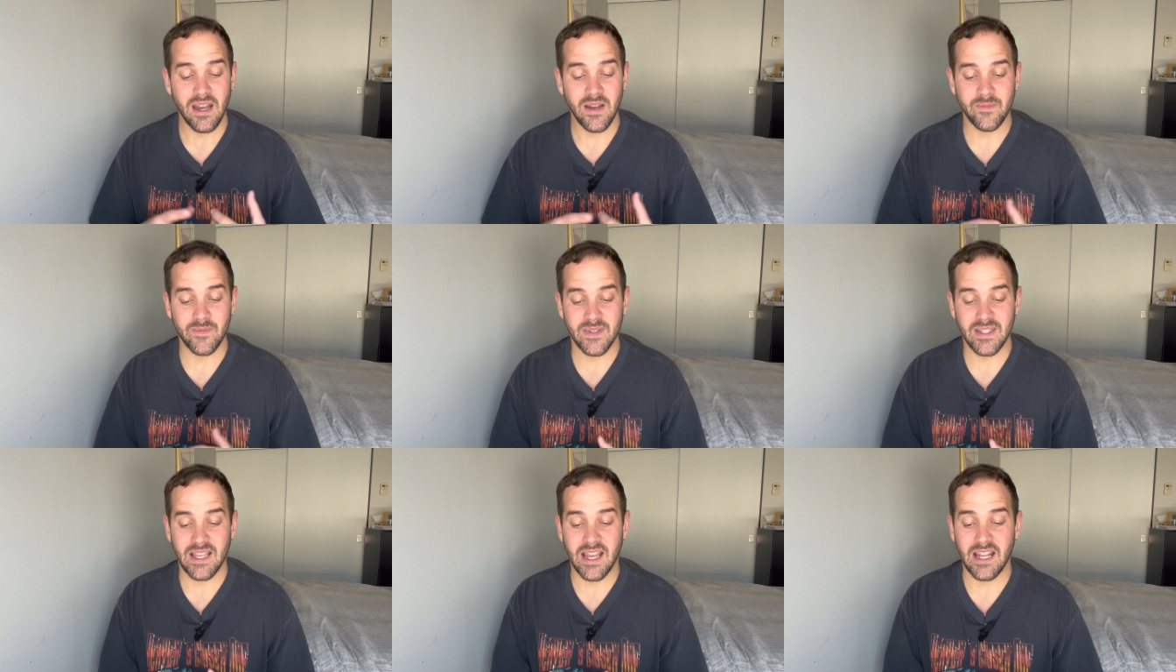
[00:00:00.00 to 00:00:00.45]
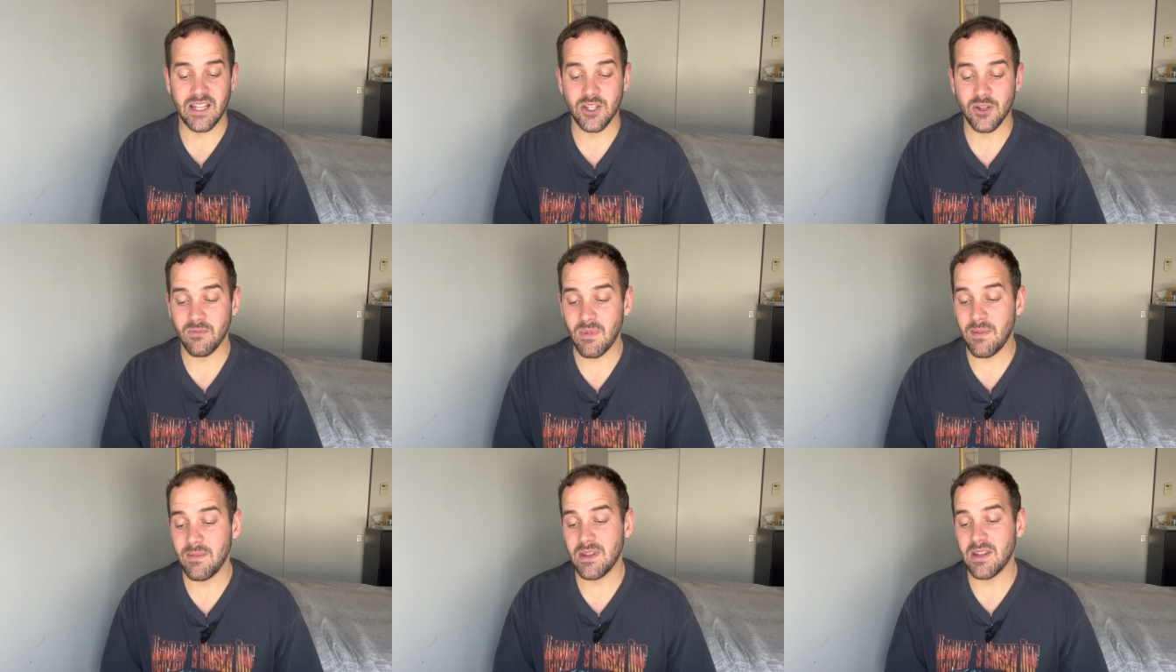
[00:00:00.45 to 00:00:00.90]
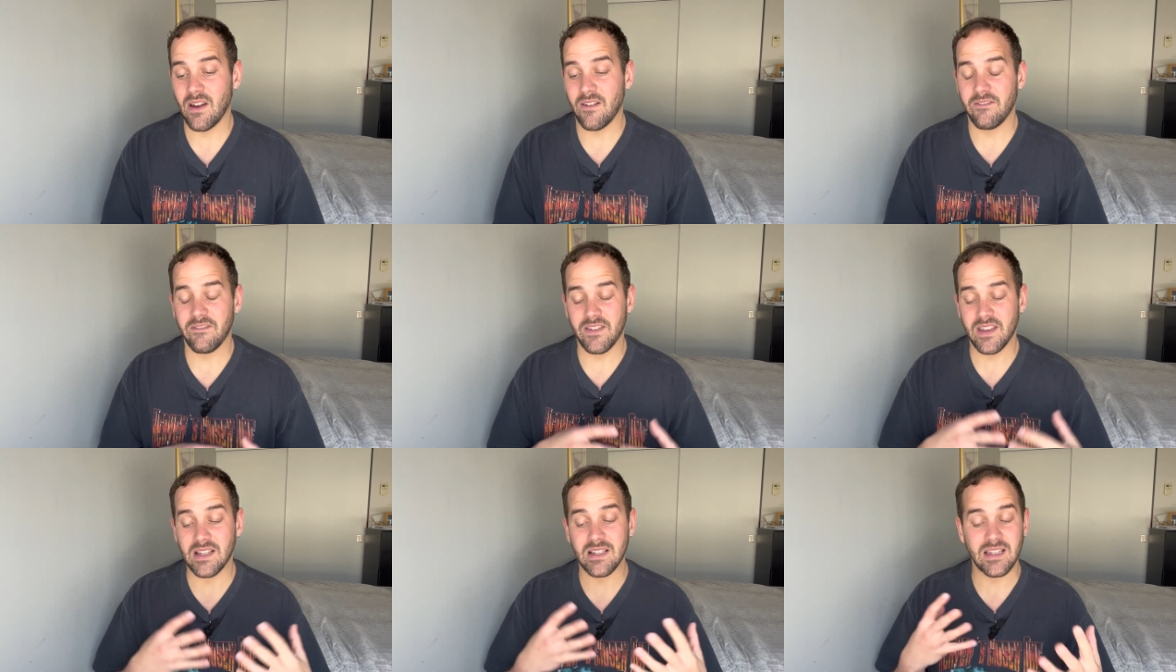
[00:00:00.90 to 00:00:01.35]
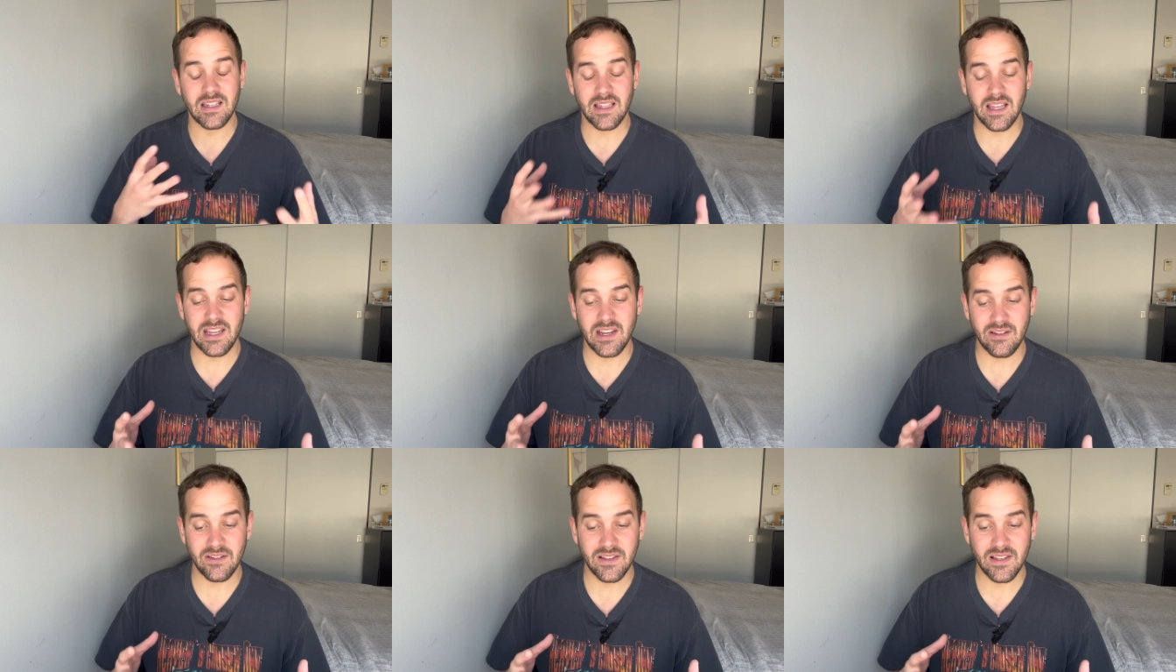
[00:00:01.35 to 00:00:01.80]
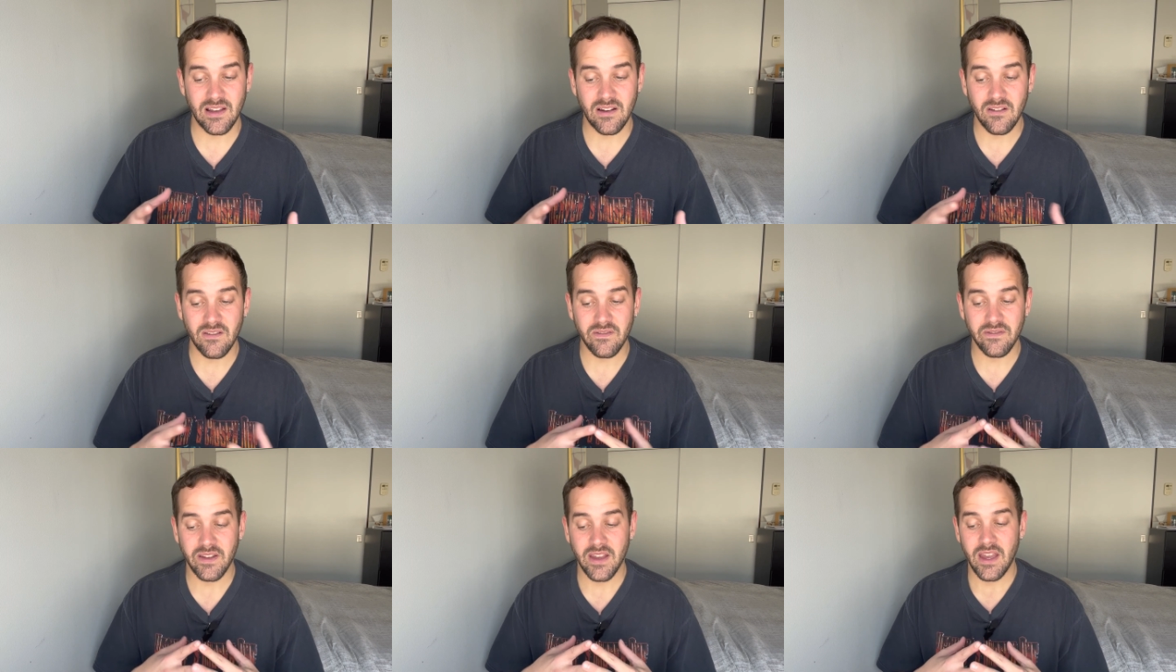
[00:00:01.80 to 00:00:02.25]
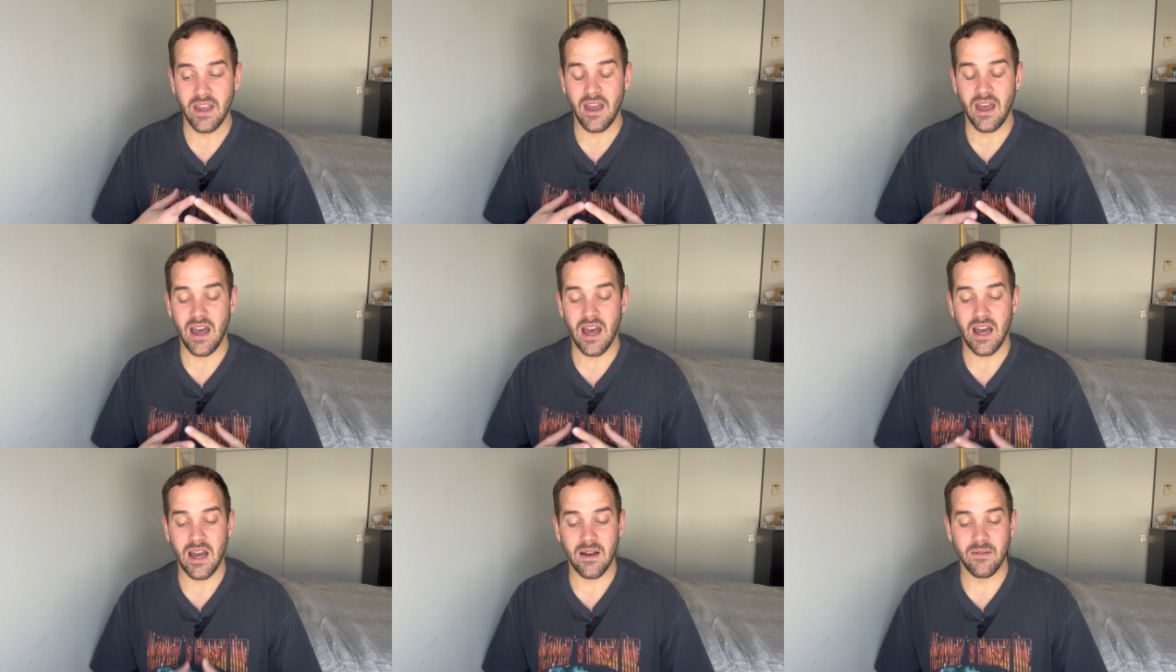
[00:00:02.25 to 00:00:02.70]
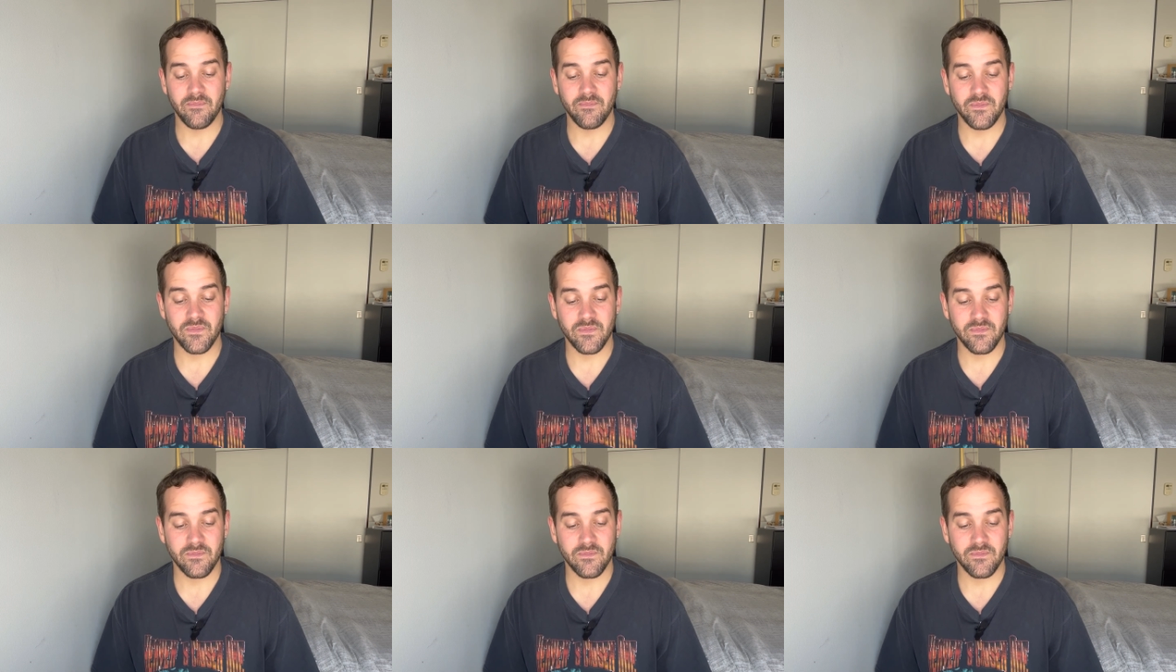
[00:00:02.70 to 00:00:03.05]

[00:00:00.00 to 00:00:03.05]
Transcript: Um, Sag, you're maybe not feeling like yourself, um,